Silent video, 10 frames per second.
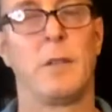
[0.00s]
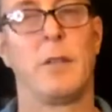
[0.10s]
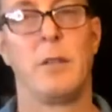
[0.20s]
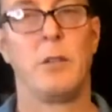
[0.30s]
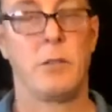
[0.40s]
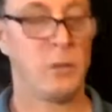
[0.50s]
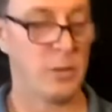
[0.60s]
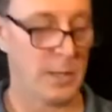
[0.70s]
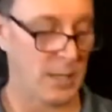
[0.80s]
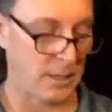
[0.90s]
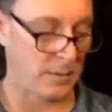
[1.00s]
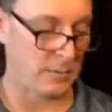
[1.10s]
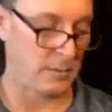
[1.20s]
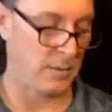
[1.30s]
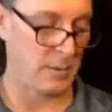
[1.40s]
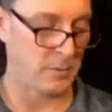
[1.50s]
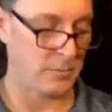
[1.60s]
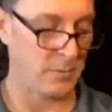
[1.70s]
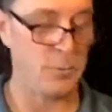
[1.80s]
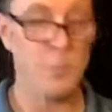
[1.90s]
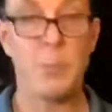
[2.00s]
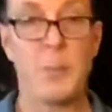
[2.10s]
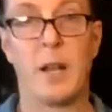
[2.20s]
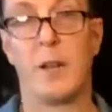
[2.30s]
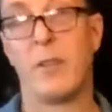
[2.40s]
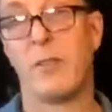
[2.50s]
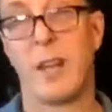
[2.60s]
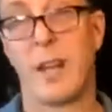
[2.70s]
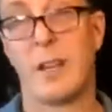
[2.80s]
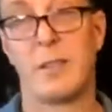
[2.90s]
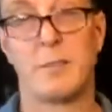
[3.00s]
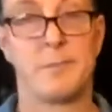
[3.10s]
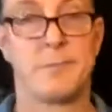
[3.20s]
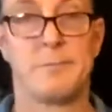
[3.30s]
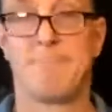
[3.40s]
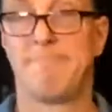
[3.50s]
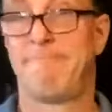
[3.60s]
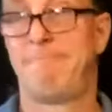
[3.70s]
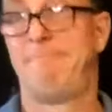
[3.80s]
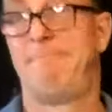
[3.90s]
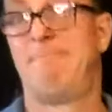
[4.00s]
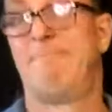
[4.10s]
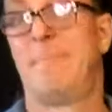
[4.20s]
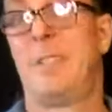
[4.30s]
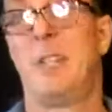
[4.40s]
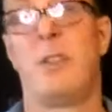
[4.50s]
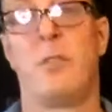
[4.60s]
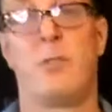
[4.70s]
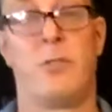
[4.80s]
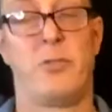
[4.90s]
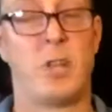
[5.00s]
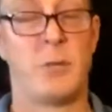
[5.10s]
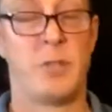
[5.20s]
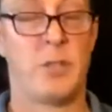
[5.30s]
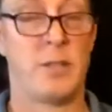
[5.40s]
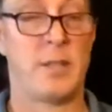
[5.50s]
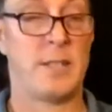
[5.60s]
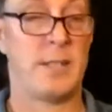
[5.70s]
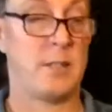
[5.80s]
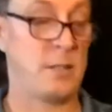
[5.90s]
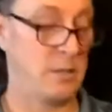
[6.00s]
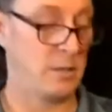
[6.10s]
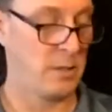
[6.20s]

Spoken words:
it'll do like, you know, kind of a little flat, or you can go sharp too. That's easy to do.